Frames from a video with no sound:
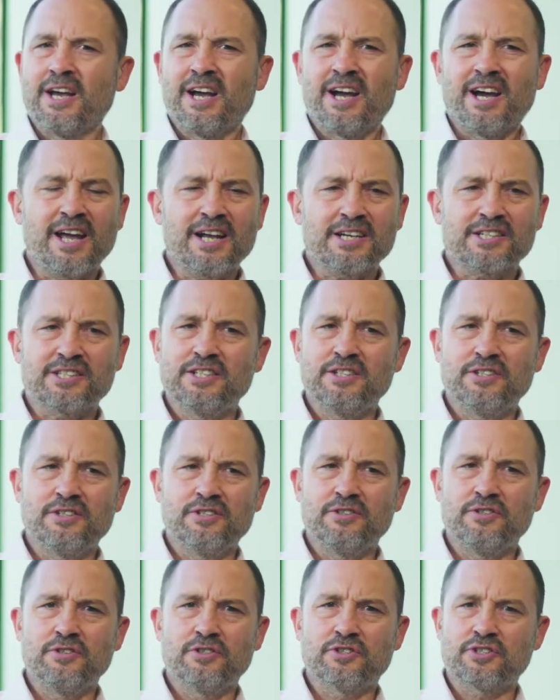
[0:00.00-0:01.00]
And actually,
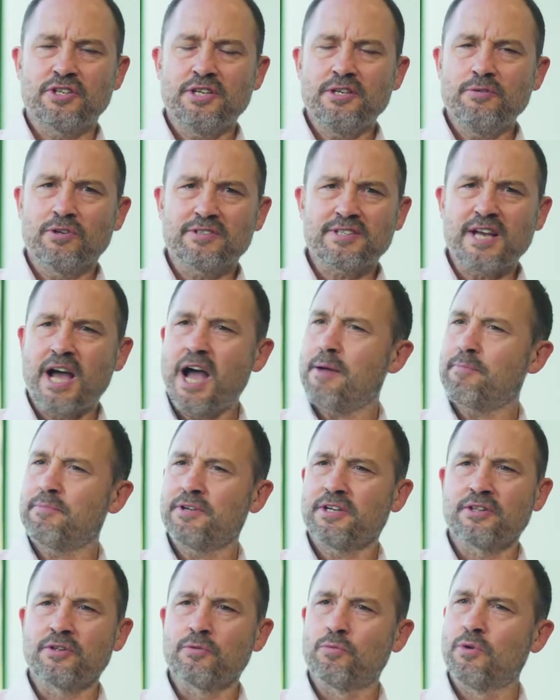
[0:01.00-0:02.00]
you see what's happening in the